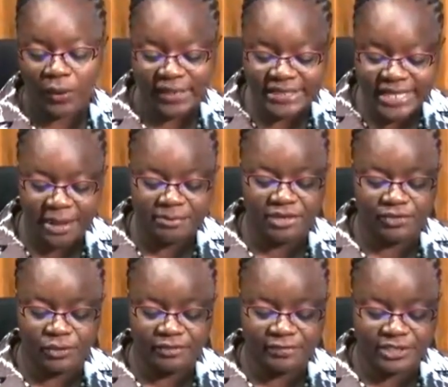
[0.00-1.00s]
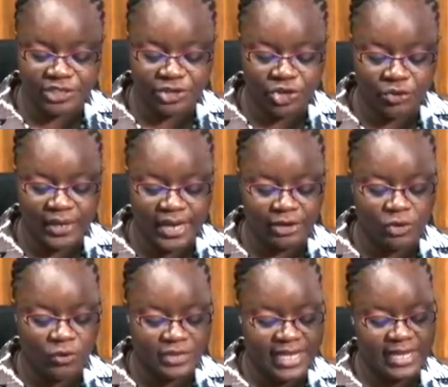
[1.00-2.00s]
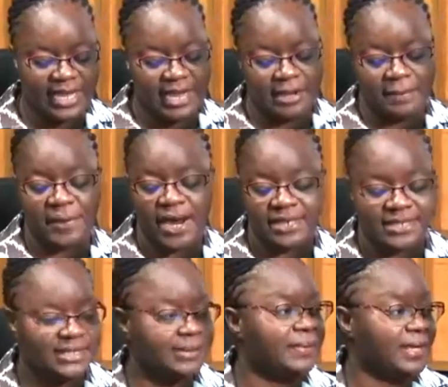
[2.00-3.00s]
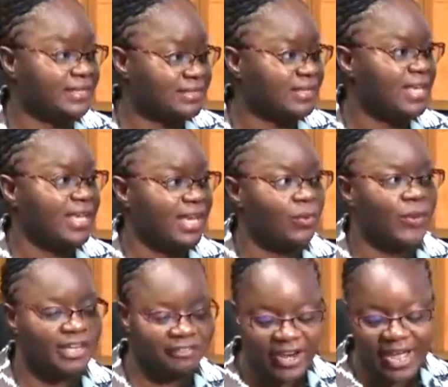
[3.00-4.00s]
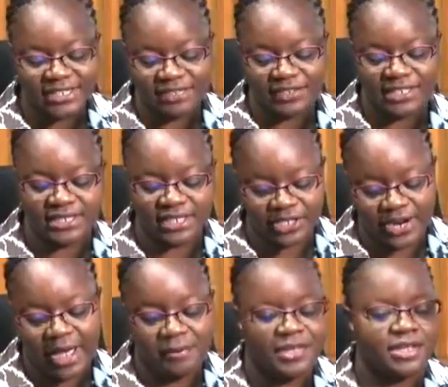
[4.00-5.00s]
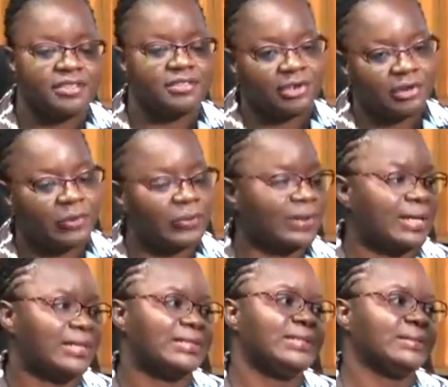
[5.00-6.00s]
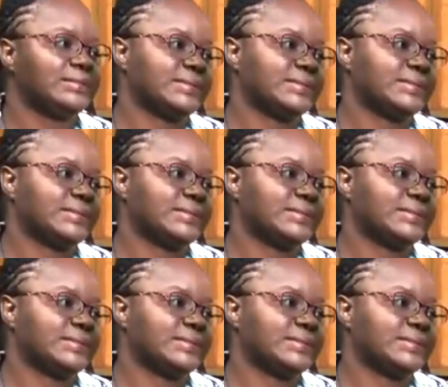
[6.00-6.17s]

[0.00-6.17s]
what is happening during Foster Care Week and how they can participate in whatever activities that are happening in their local.